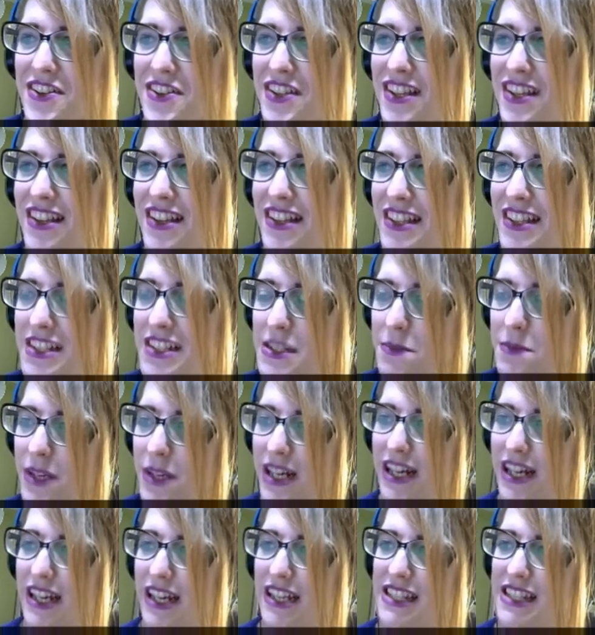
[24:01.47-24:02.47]
the
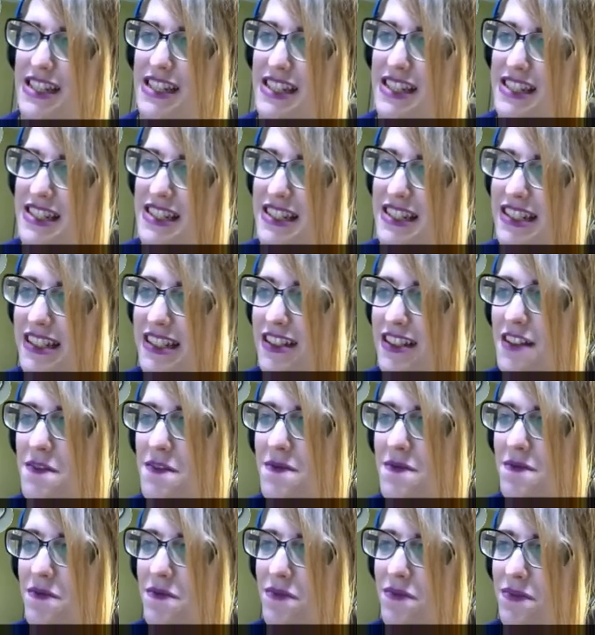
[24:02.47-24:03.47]
Golisopods,
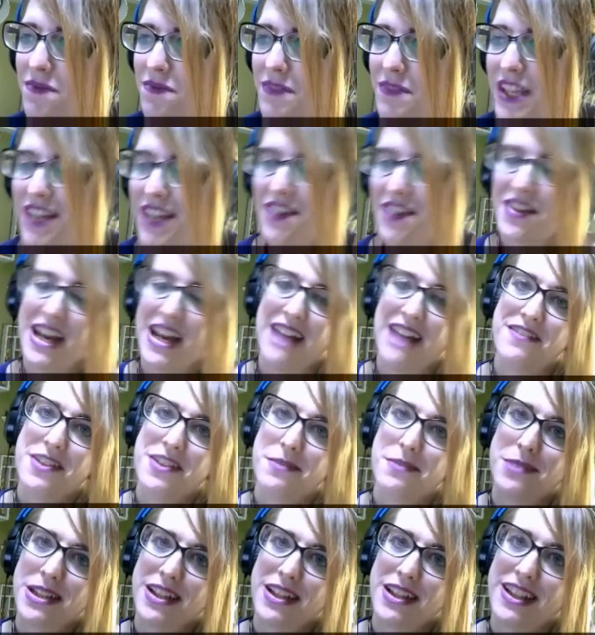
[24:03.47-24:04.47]
they don't have an
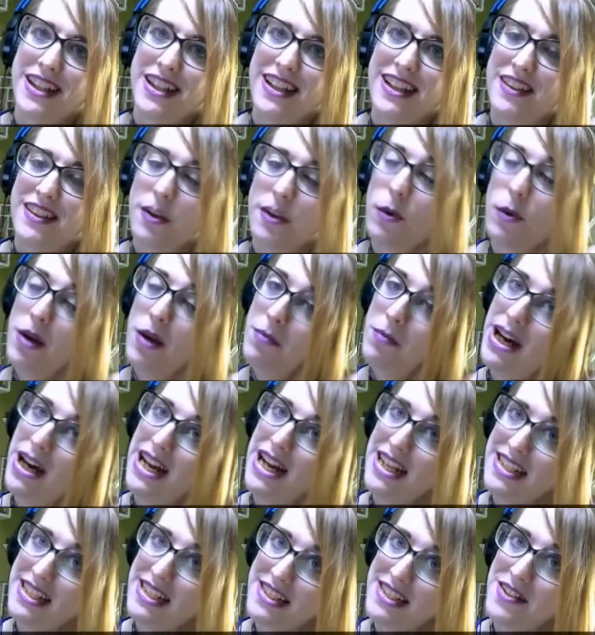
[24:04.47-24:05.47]
ability. The
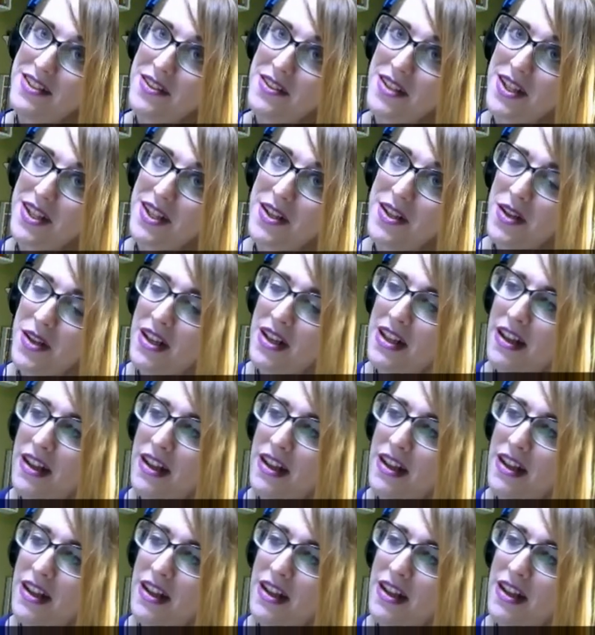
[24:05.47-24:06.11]
Wimpods do though.